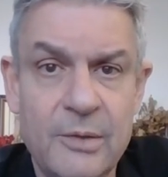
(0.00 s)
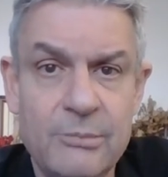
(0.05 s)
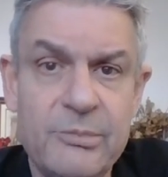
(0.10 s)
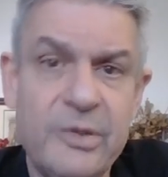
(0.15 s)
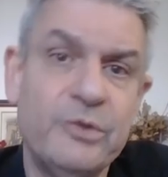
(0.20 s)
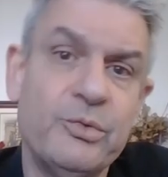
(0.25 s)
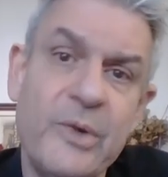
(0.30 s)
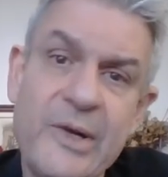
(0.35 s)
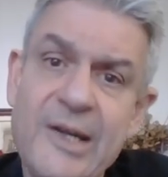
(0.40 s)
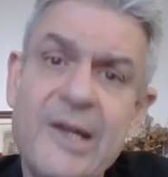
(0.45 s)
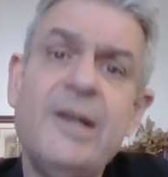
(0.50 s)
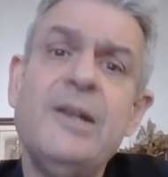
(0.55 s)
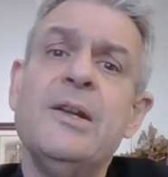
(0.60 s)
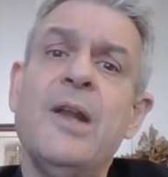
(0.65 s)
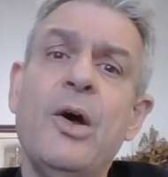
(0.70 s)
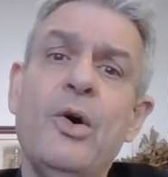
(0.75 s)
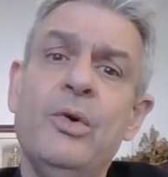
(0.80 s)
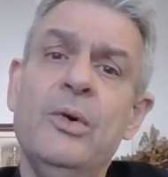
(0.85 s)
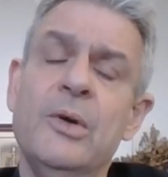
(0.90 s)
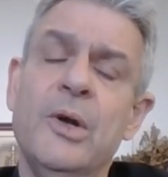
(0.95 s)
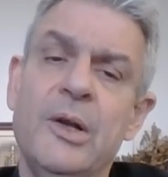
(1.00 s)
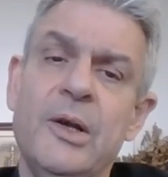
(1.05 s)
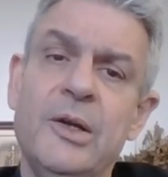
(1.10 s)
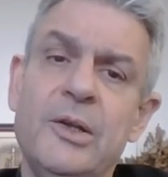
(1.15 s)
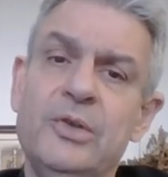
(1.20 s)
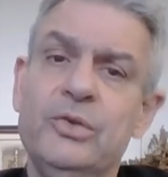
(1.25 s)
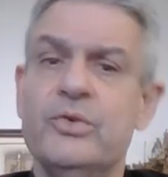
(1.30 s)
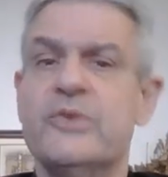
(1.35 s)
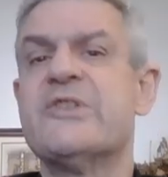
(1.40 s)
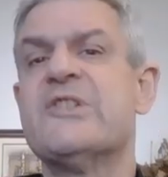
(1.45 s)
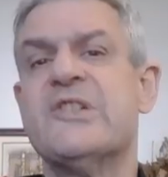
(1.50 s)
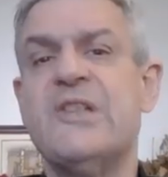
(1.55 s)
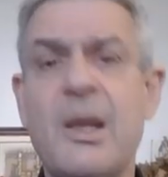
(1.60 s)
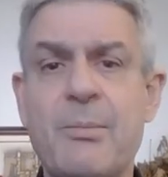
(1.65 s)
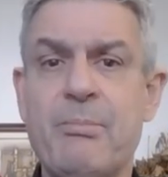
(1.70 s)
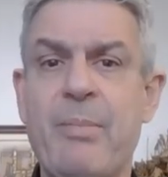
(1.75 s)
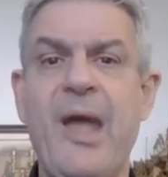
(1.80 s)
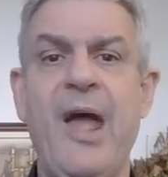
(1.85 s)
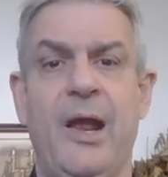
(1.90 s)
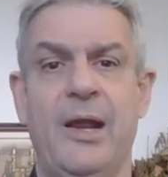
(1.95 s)
But we need now to
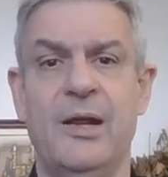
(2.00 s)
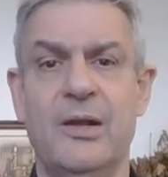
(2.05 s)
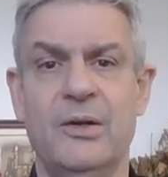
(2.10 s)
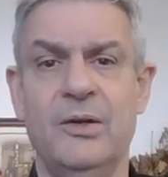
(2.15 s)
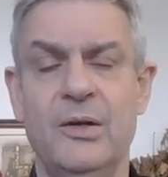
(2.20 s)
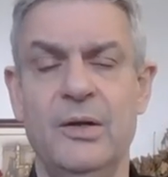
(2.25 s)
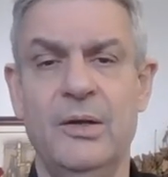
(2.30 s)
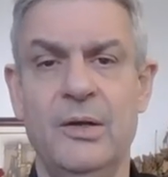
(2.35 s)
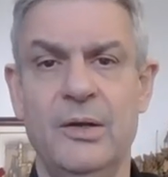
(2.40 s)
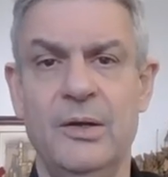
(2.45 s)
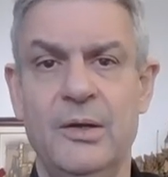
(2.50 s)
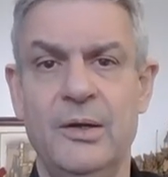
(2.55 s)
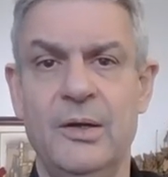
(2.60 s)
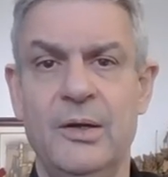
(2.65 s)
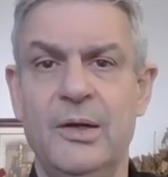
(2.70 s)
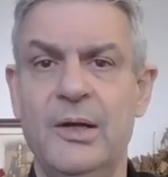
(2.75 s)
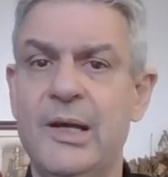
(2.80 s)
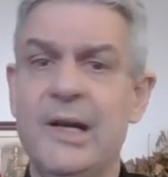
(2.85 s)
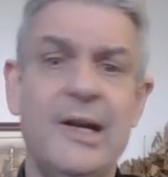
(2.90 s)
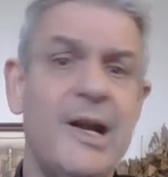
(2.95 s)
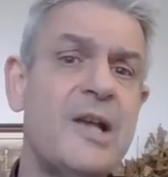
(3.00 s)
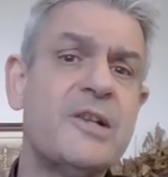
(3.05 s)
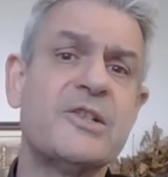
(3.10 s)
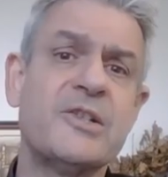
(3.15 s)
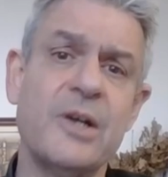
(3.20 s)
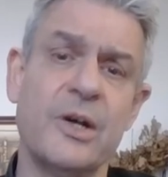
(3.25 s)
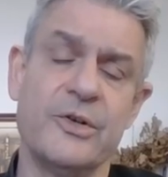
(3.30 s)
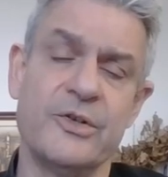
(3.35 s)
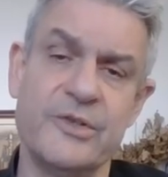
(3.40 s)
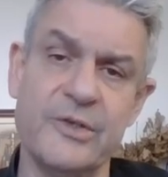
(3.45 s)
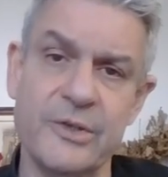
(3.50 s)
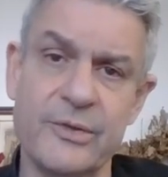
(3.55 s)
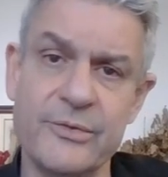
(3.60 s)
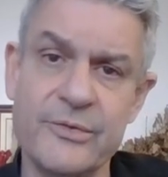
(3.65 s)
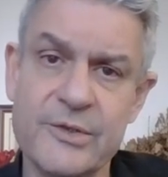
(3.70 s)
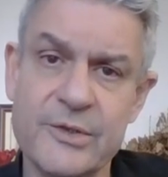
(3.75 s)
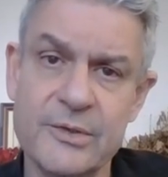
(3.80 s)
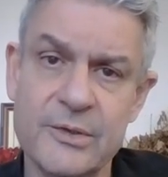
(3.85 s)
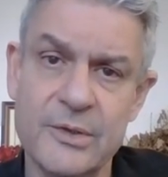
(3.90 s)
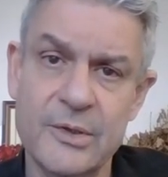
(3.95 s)
step back and ask
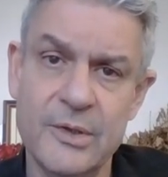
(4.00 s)
ourselves,